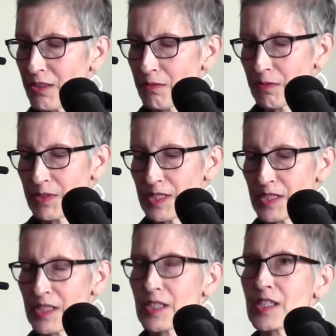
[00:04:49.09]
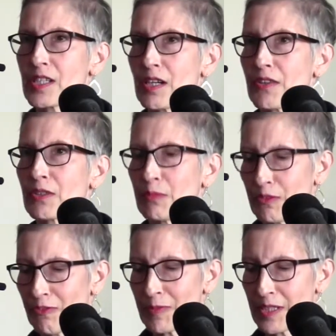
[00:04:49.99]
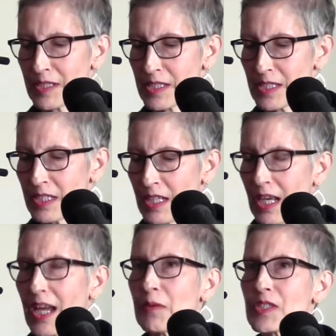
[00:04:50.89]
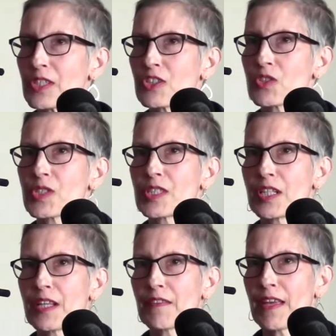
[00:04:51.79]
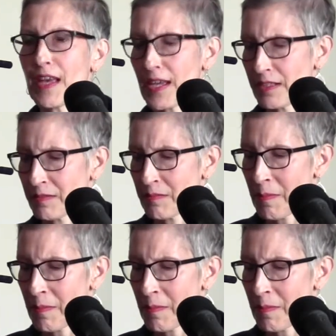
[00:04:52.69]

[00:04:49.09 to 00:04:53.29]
through resistance to other movements. I was interested in that.